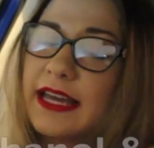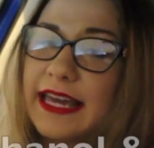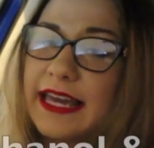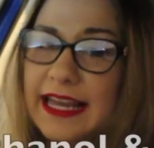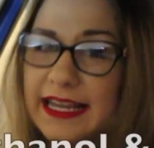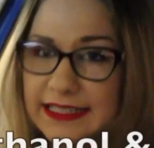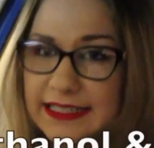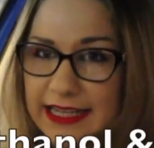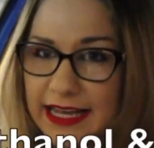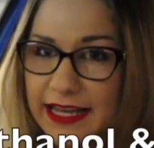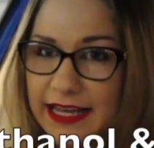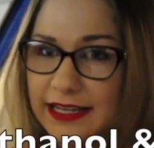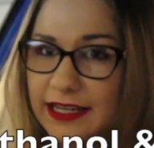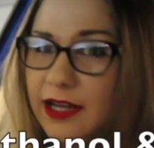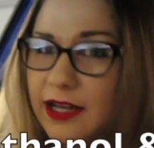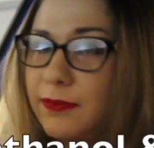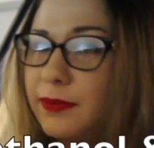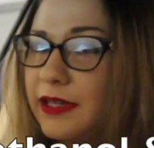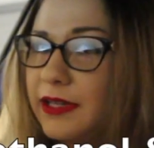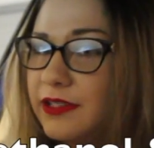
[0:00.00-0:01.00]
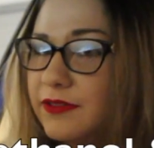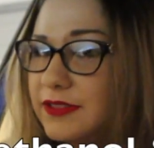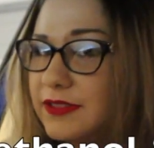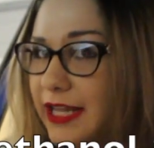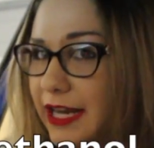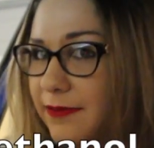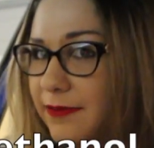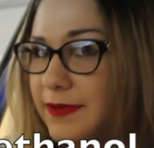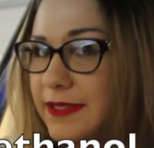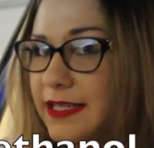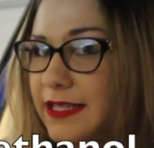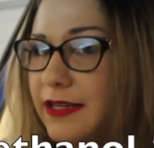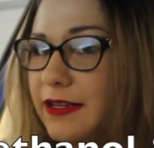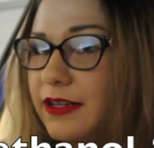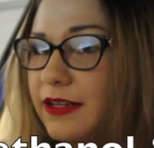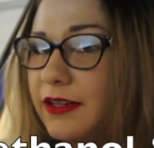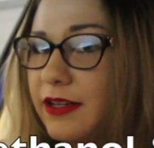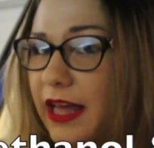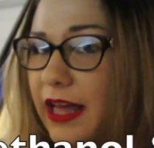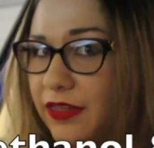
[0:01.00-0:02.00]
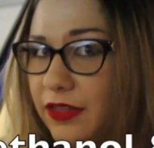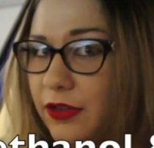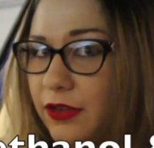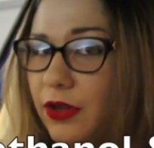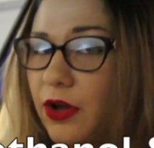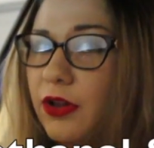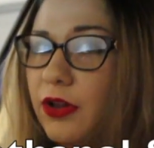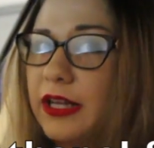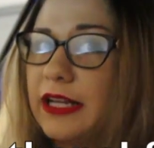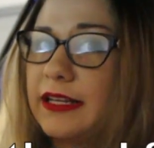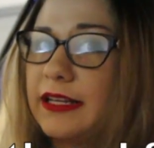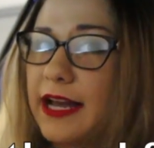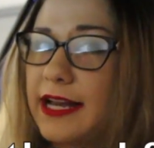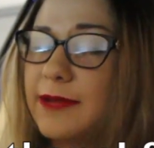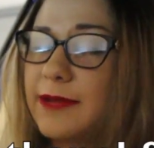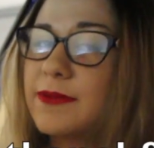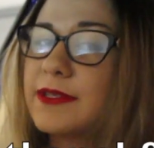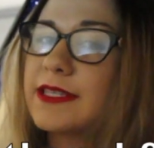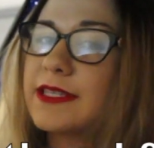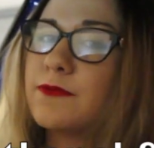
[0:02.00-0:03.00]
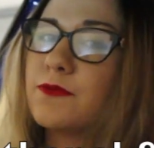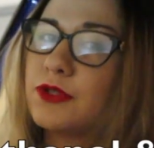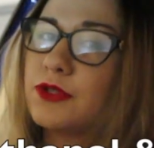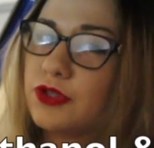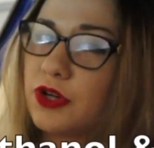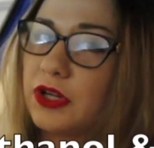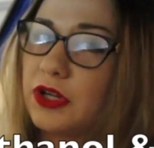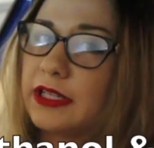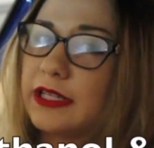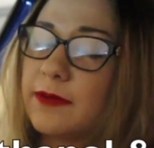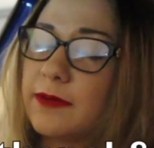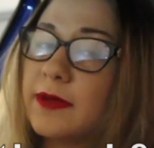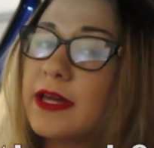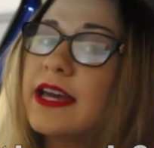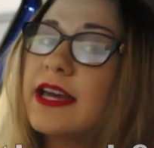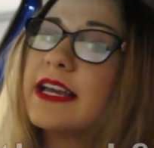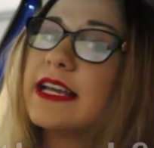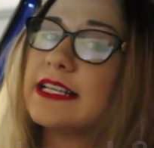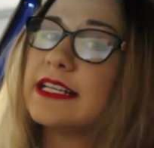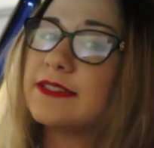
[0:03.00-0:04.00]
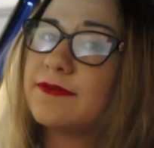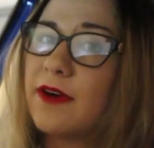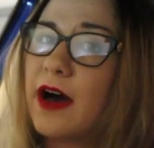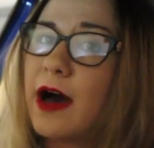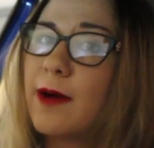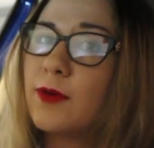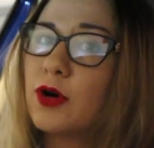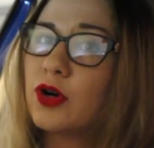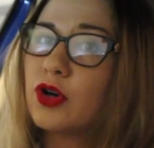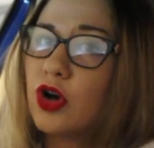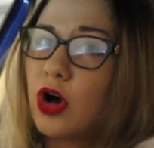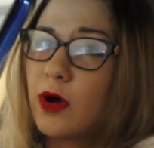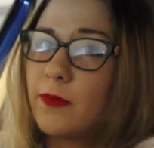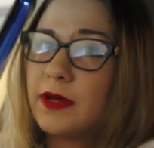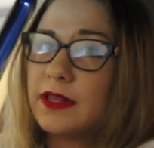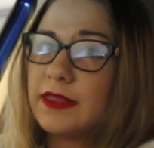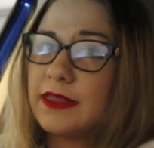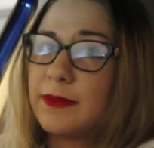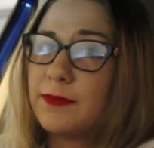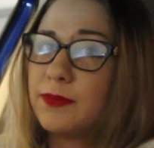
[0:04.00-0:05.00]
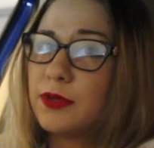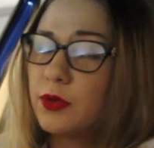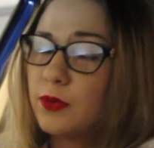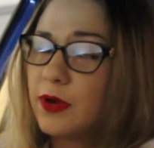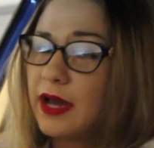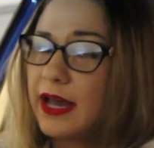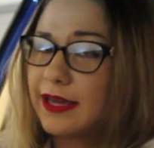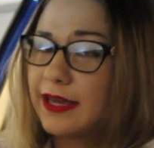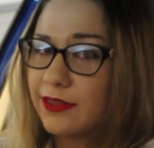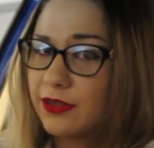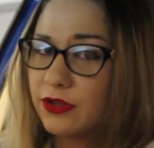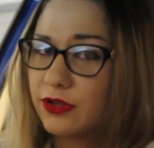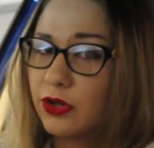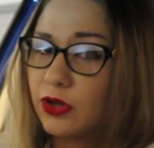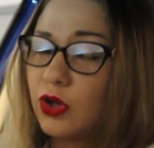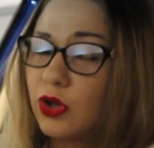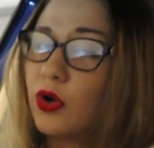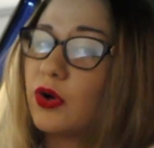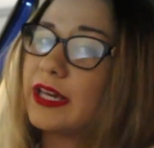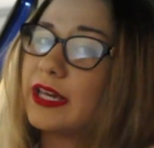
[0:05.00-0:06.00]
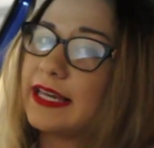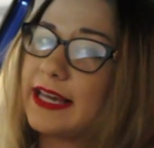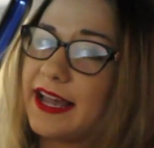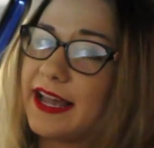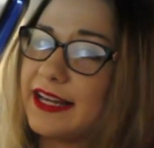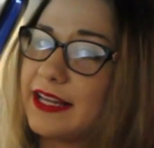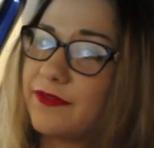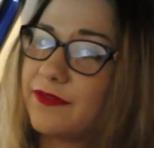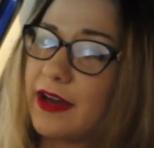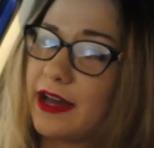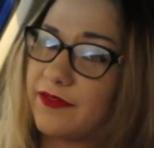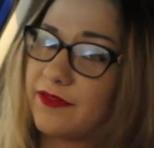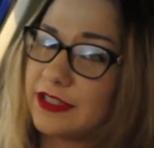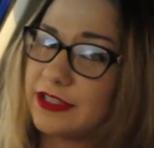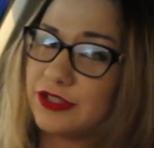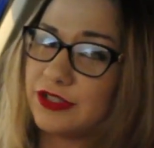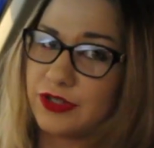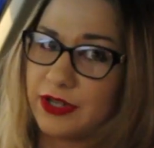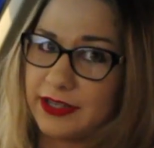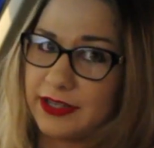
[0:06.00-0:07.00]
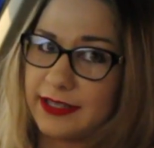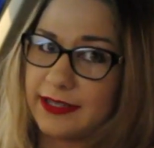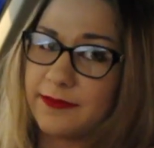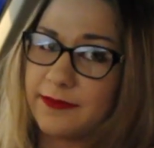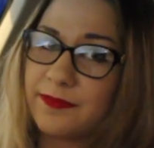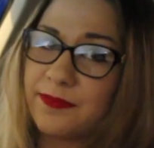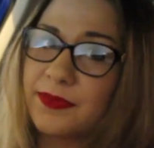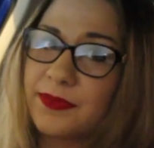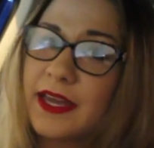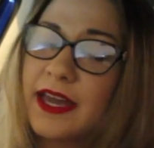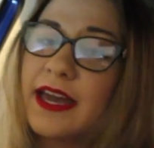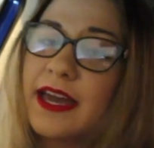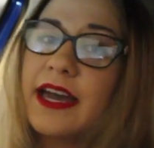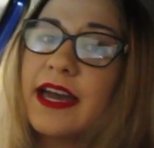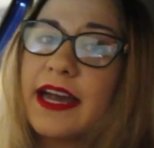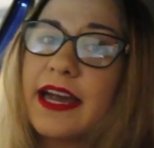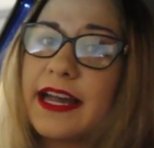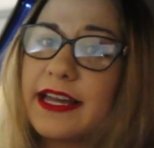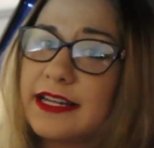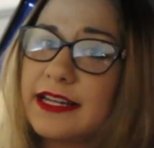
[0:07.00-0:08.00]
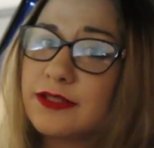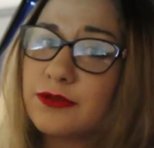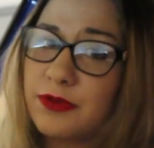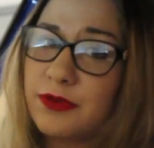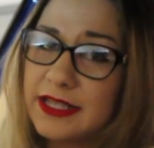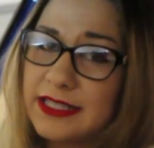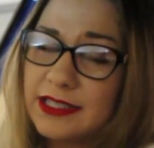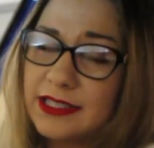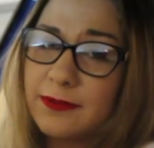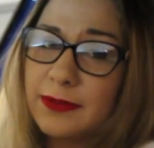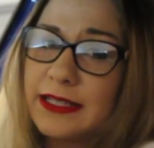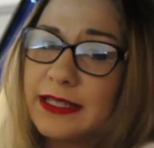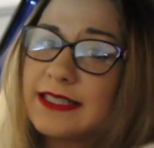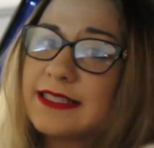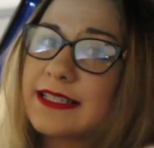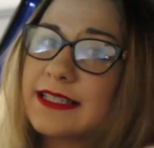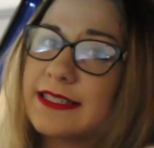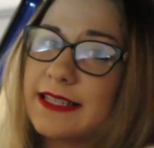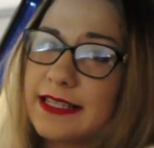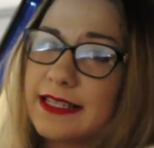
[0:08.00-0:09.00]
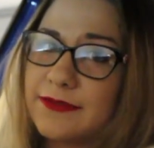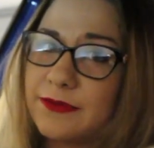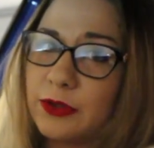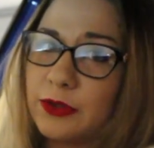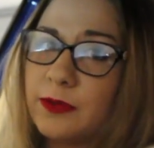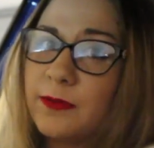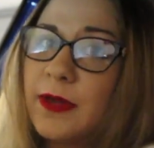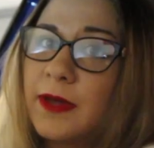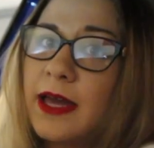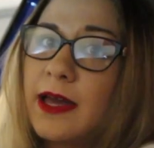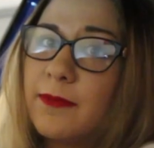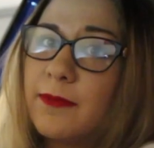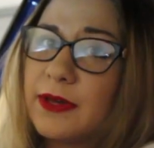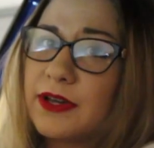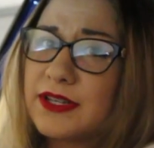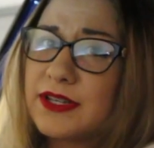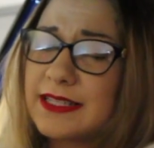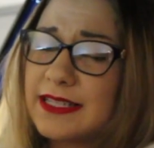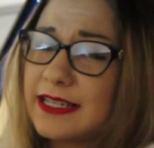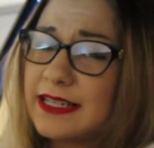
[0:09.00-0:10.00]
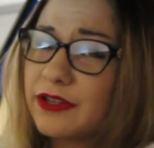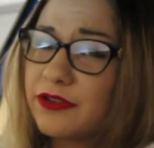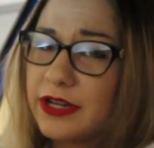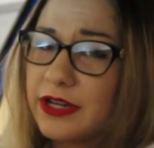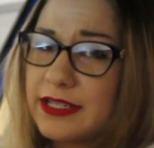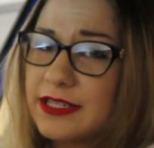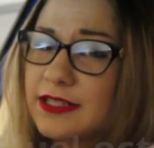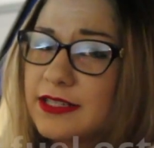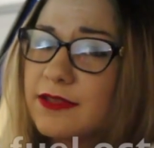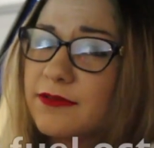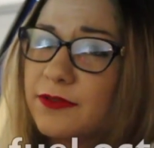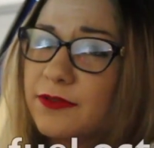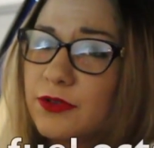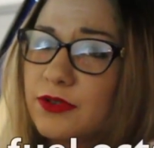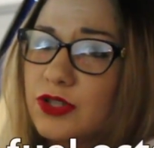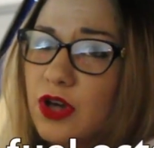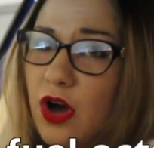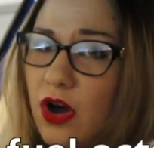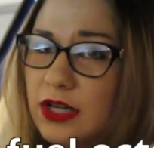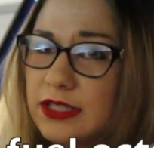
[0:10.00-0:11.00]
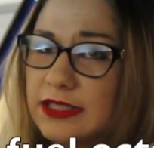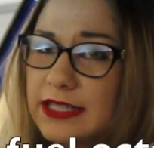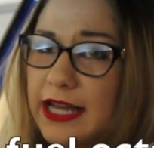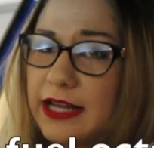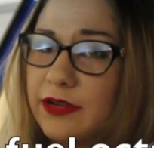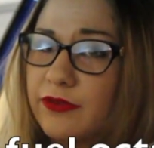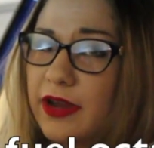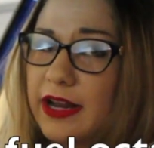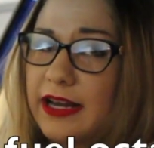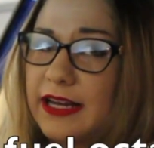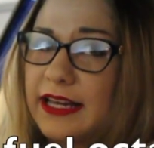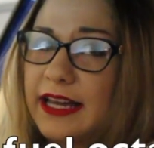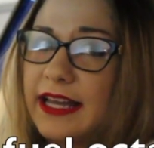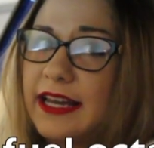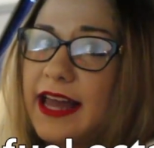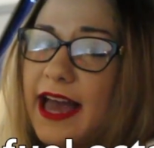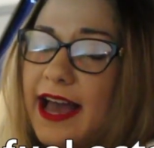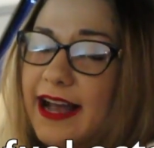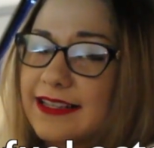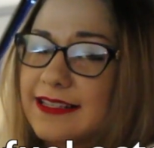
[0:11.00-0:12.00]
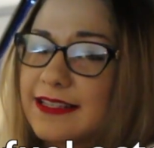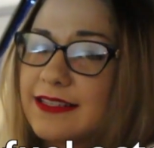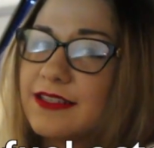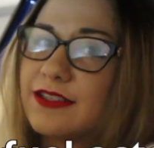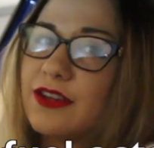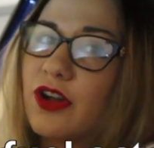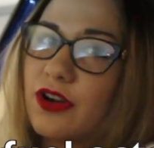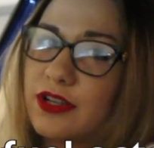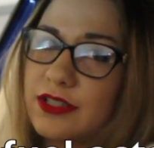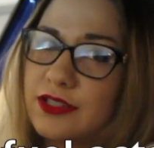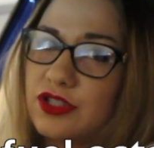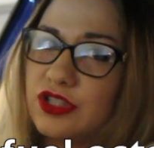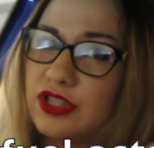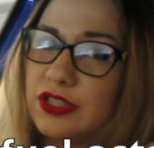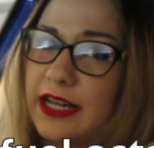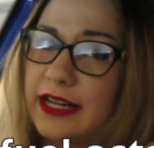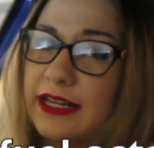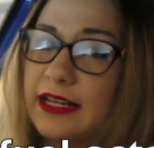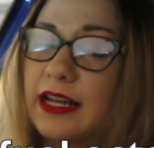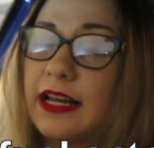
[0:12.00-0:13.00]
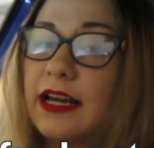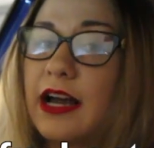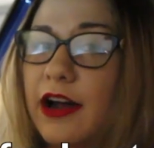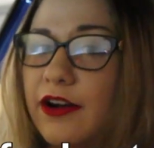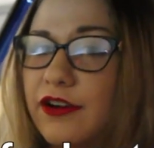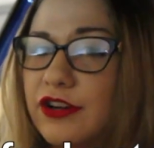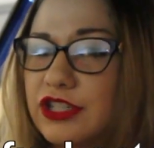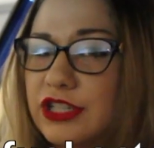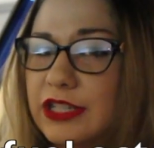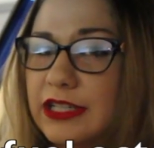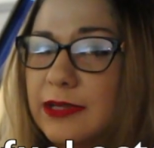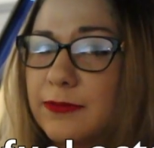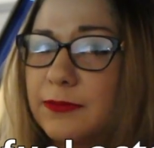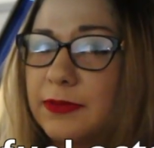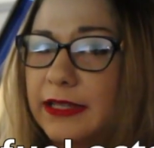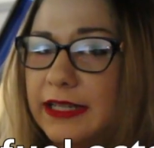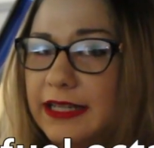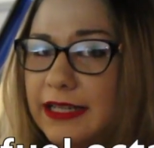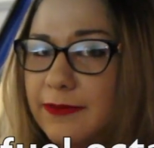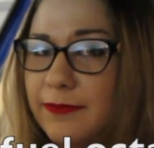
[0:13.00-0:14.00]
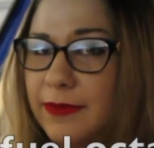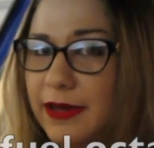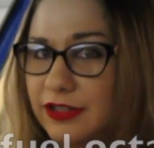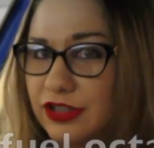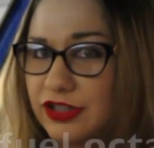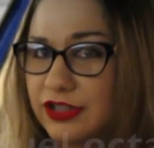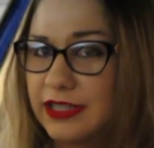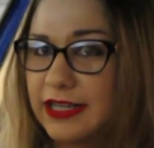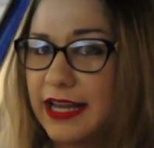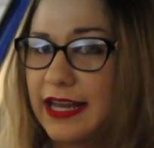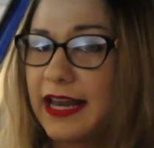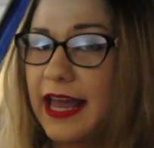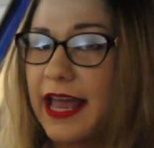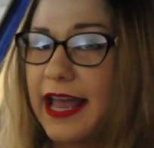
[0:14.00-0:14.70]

E10, a blend of 10% ethanol and 90% petroleum, is far more common than pure ethanol or E85 in Australia. It is reasonably successful because it increases the fuel's octane rating and acts as an oxygenate, encouraging complete combustion and